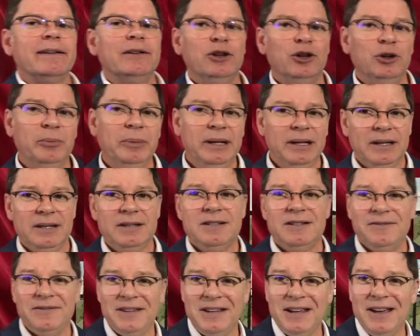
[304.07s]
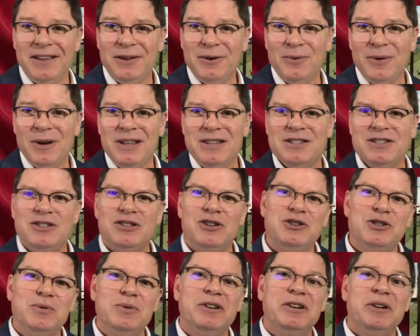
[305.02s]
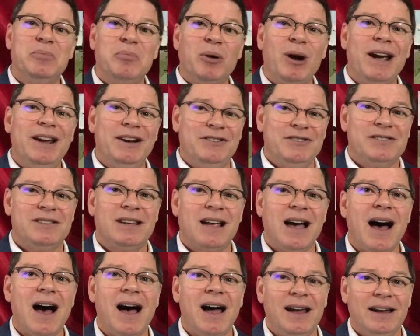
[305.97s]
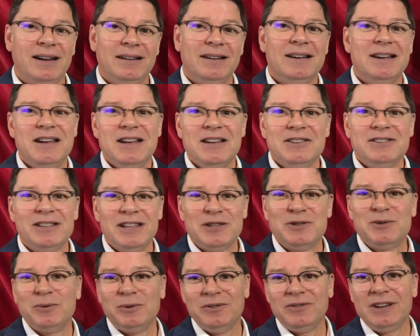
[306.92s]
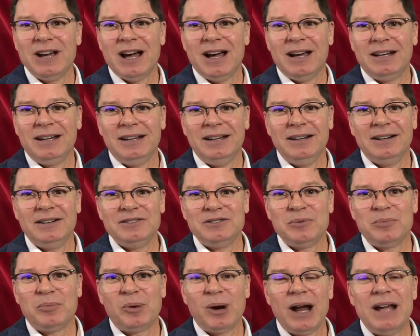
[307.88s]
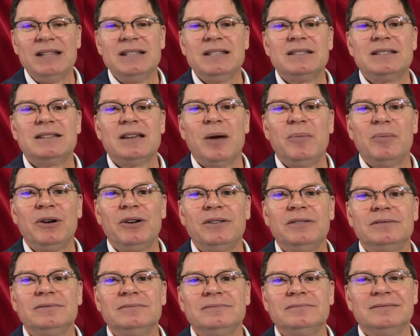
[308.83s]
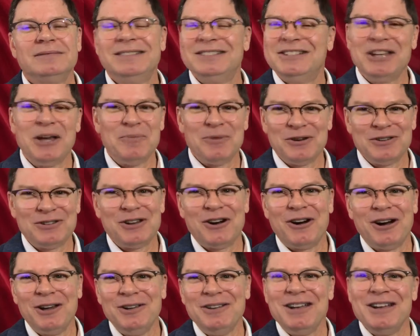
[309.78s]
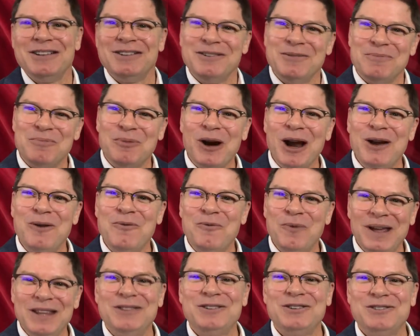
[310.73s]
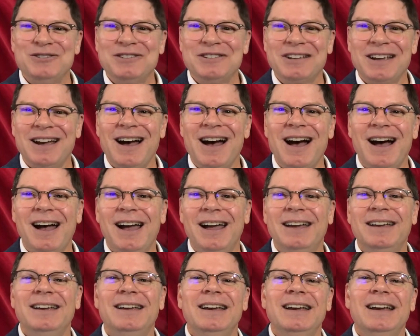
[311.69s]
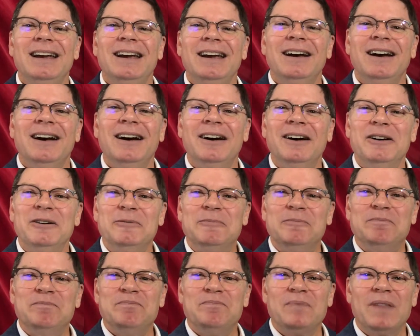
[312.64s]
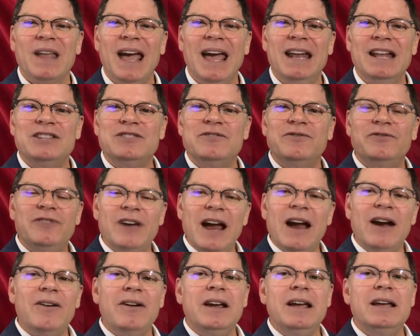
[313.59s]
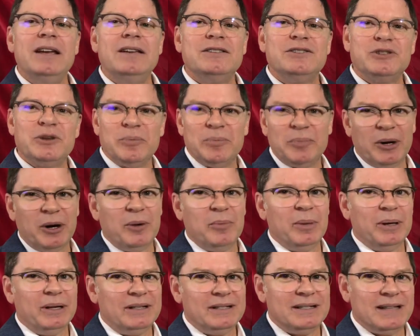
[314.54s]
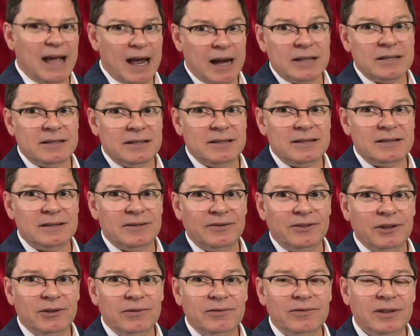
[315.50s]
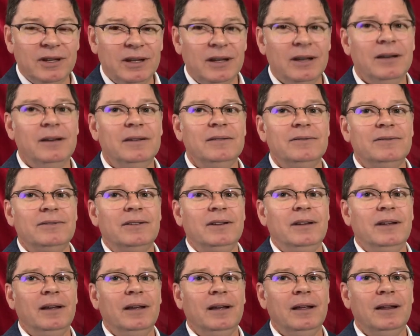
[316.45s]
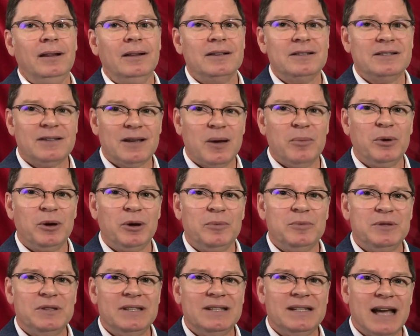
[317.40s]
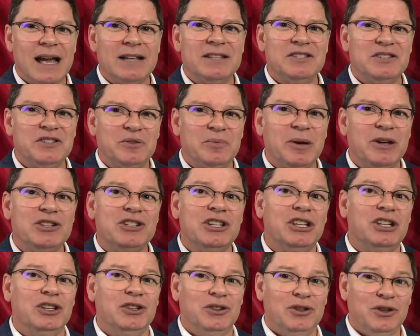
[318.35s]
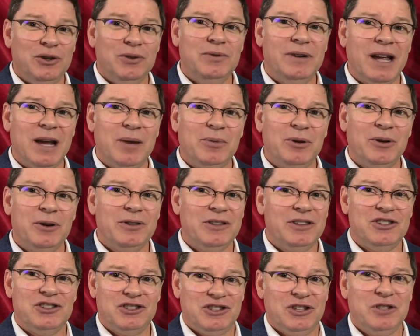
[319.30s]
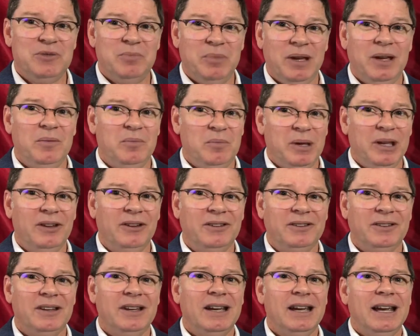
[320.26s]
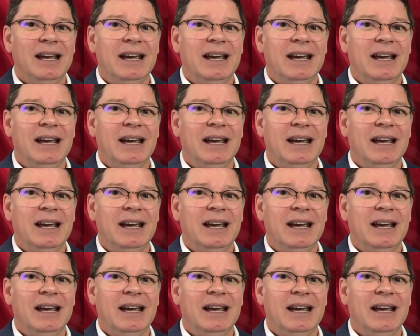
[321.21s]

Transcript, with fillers: the gloominess of the other ones, and so she wanted a brighter sky. So that's what we've got here. It's a bright summer, summer, sorry, a bright winter sky. Um, and it's very suburban Texas. If you've lived in the suburbs in Texas, especially in a new neighborhood that's just being built,